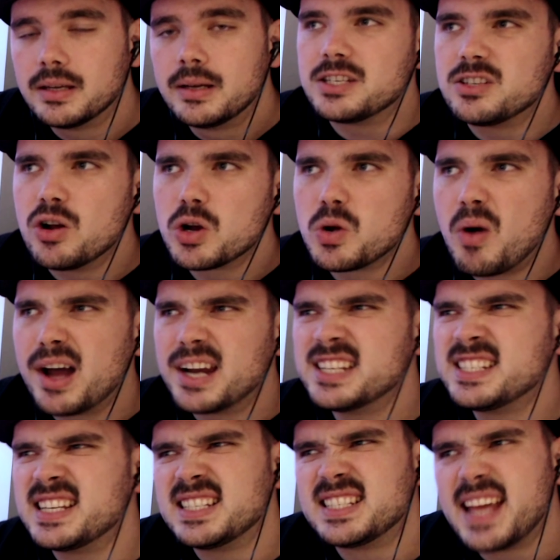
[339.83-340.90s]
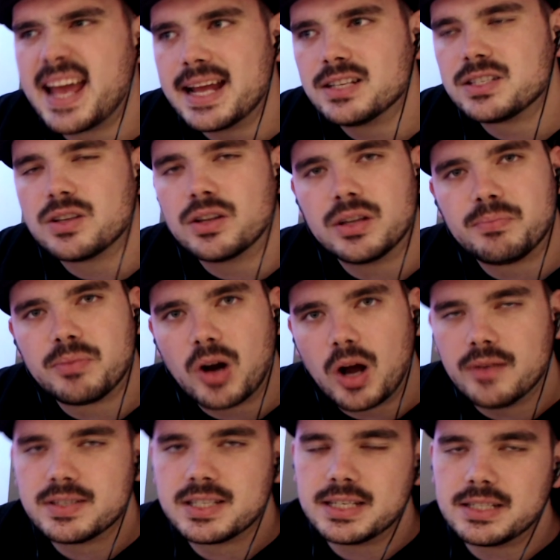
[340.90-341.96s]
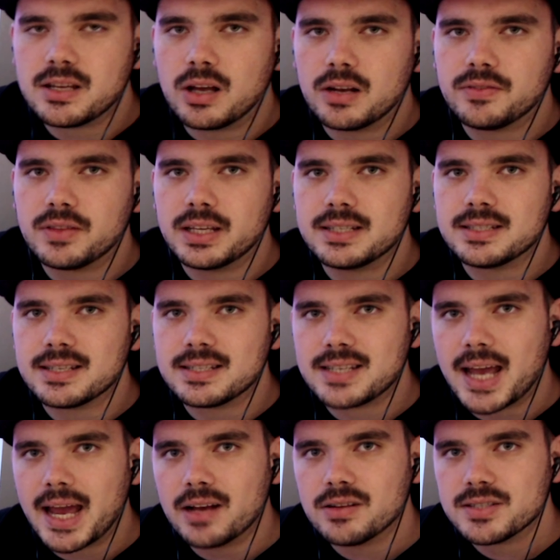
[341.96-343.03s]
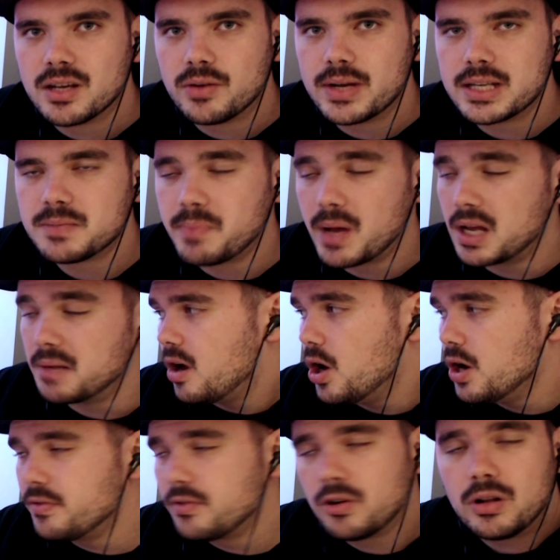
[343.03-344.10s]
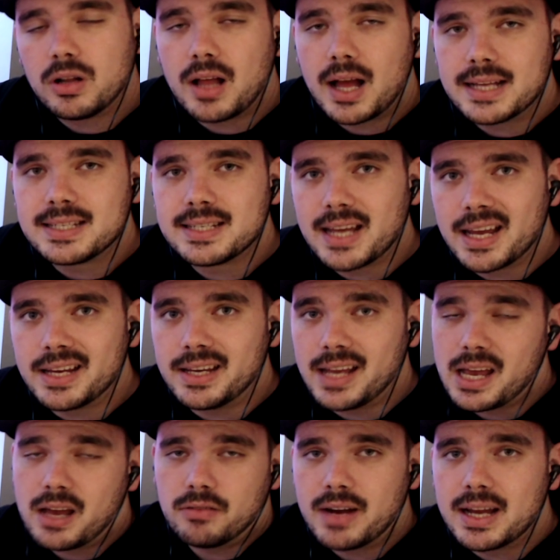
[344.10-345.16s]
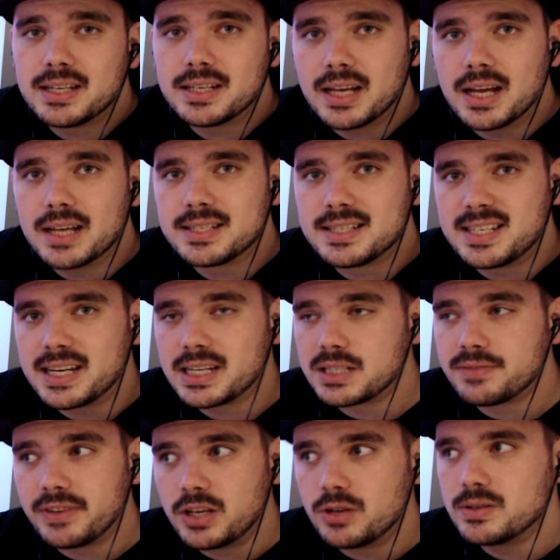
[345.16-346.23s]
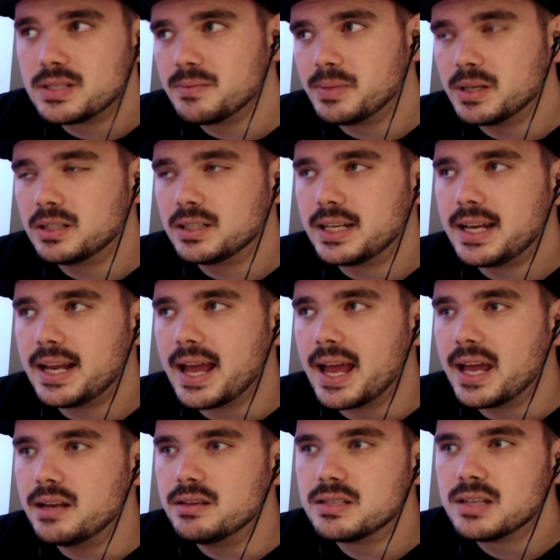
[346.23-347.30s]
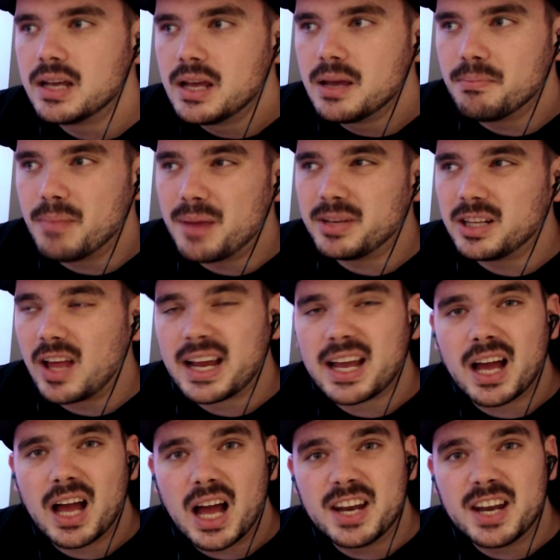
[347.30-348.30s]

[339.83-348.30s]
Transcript: It's not quite as intense on the privacy side of things as Tails OS, but overall I'd say, yeah, around a, a six for usability and maybe like a,